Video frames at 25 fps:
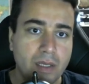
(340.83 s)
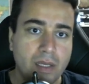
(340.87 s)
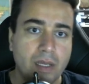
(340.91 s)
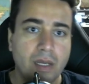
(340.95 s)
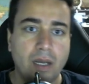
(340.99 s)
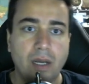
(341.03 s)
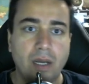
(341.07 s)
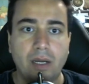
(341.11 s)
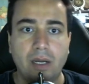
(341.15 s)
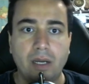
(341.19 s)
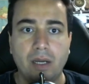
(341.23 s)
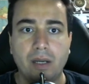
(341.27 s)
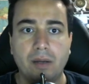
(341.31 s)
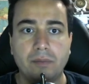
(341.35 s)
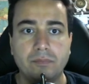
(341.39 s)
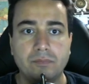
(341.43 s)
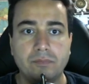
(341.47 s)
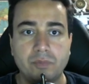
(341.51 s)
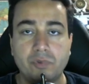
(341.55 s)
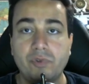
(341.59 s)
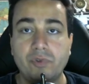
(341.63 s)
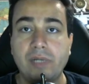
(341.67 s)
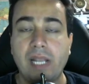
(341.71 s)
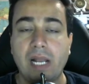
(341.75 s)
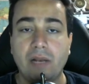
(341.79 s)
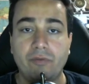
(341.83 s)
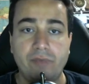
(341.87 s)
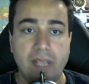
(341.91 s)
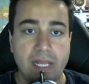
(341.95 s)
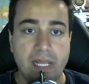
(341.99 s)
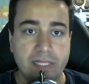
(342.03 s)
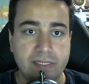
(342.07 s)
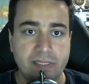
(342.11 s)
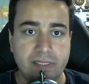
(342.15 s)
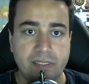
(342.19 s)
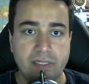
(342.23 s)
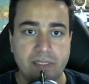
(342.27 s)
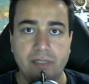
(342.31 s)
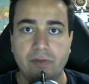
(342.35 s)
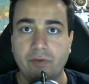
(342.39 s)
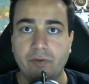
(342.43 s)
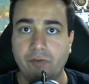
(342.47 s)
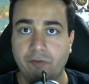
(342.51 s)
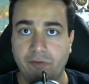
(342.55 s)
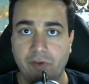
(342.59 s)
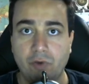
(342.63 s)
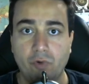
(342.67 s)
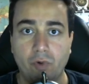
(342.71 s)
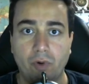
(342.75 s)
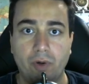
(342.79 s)
Real VNC
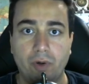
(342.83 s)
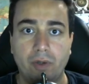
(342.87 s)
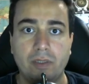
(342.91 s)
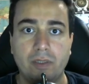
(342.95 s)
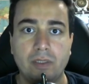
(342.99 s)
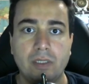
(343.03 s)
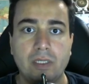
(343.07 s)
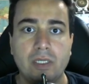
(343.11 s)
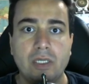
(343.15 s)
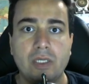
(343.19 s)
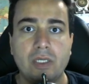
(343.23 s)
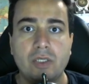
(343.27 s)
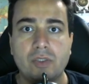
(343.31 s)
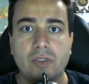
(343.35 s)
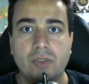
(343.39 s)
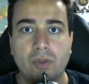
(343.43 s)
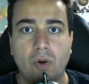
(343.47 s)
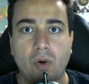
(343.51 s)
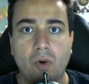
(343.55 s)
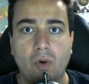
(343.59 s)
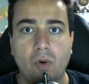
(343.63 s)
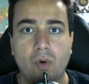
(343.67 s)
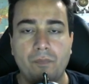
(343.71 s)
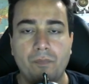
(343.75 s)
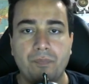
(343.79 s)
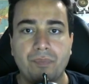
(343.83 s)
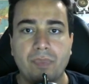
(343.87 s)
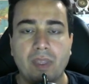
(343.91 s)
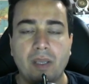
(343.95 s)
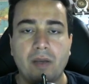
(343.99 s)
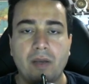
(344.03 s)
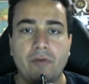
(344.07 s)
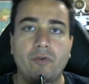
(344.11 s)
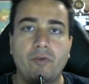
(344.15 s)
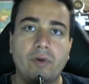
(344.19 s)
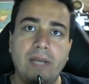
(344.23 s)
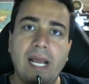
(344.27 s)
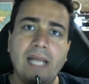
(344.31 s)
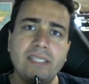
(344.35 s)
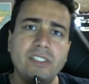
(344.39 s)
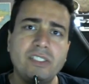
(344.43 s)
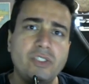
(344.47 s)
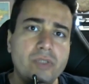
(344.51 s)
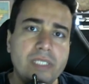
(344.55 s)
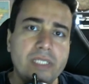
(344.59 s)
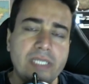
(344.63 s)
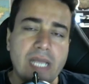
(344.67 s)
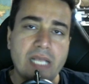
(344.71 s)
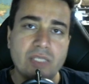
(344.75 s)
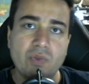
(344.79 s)
Viewer. So for that, you
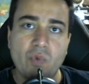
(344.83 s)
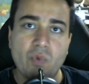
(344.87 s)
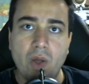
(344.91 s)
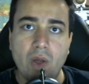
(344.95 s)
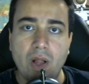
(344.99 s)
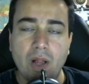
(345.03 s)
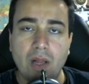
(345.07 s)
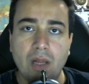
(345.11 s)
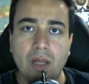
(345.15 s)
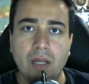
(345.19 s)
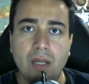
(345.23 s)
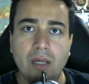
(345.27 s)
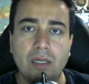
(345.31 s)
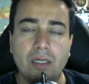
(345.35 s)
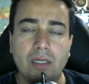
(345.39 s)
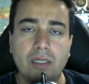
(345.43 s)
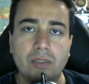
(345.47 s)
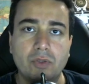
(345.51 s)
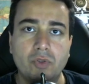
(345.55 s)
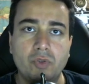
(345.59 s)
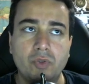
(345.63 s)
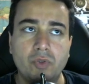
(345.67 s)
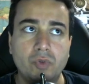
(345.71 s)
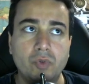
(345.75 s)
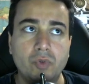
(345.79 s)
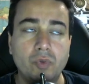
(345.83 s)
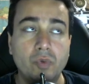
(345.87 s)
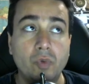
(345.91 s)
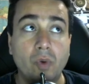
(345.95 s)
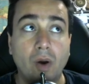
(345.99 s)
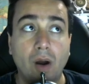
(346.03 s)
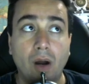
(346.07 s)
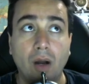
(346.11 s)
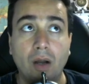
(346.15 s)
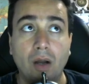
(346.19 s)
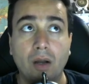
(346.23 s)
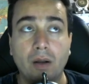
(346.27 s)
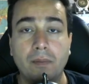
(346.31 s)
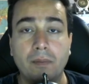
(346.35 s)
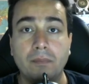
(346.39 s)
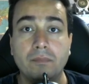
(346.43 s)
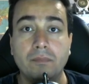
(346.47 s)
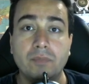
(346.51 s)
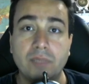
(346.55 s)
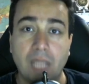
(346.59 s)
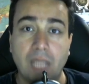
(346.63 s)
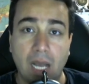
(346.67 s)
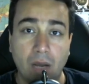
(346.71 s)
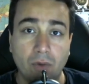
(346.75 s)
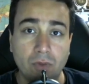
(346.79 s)
need as well to
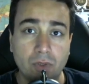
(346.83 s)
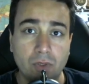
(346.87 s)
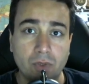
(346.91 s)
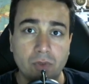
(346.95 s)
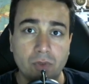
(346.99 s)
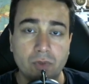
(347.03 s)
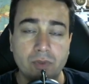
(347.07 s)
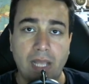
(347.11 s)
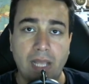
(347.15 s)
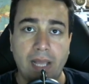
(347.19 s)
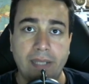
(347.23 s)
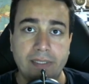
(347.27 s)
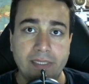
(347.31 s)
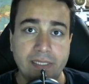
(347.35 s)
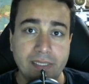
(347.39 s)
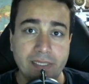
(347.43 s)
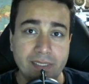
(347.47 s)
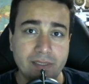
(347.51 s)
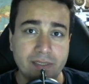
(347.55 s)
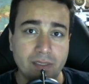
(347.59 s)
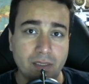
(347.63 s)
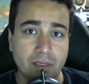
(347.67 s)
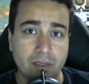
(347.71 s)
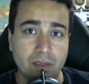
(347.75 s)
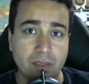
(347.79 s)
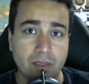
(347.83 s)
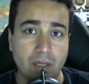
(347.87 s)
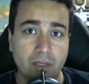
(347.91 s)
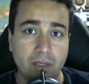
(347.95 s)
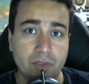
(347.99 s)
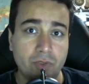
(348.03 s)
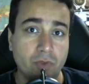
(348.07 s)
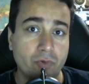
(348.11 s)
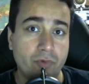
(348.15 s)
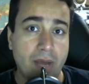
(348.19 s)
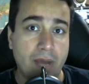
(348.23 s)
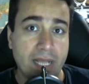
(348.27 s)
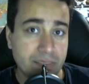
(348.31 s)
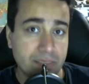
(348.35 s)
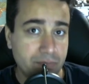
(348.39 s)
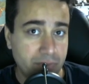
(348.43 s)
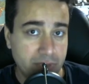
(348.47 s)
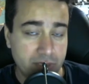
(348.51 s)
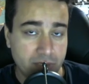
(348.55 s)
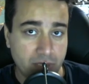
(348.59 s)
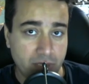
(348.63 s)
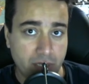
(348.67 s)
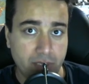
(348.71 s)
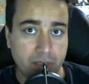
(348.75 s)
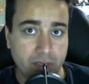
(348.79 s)
download and install on your Raspberry
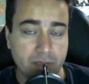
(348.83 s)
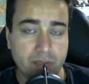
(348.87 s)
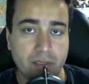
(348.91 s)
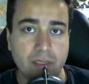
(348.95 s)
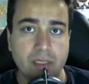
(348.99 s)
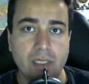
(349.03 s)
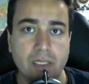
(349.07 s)
side.